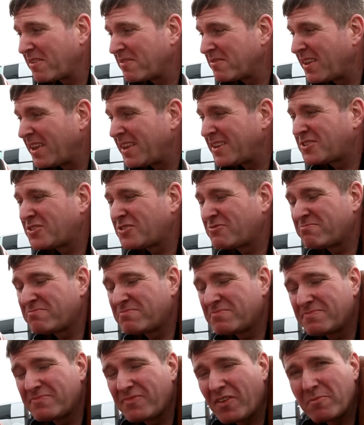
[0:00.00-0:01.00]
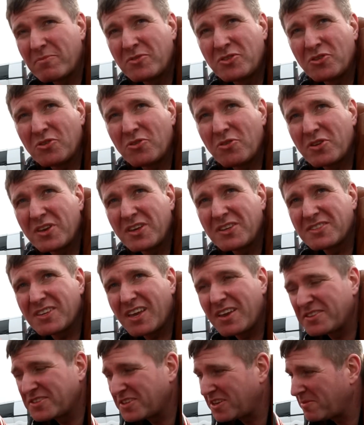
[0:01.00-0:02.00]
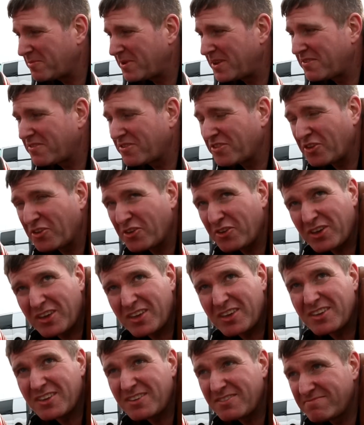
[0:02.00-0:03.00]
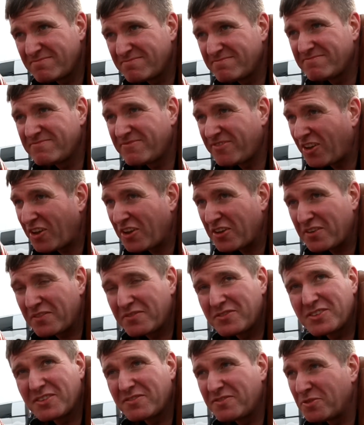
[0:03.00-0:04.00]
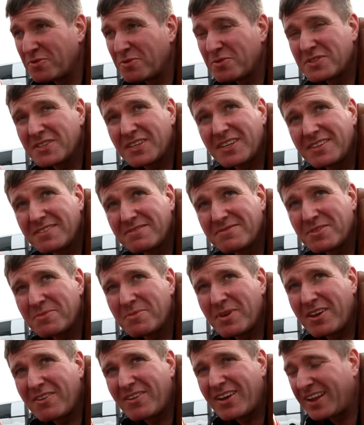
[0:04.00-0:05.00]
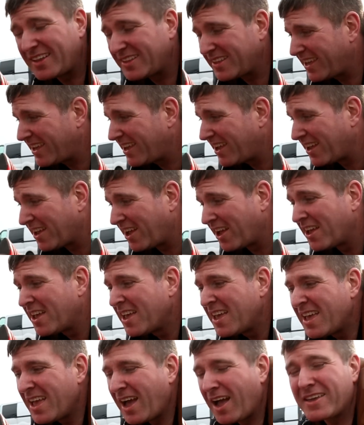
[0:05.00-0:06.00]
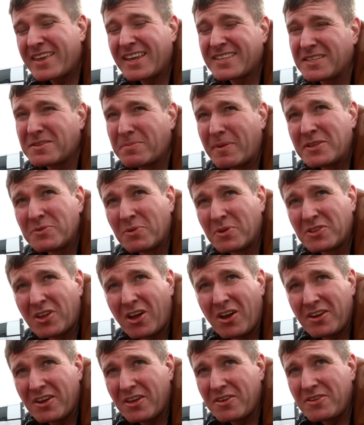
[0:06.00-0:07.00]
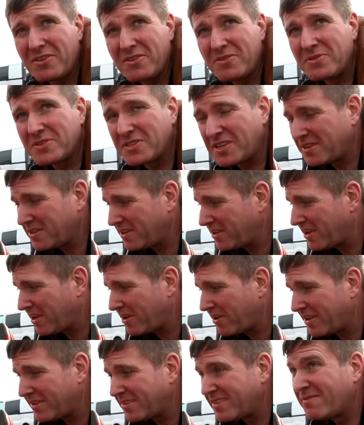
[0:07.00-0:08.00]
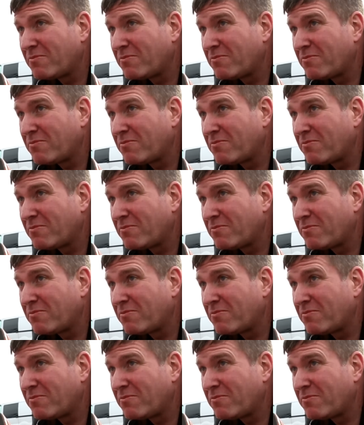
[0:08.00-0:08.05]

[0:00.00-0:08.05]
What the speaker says: It's from chalky, so it's going to be 35 to 40, somewhere around there. I guess it depends what dyno you're using, and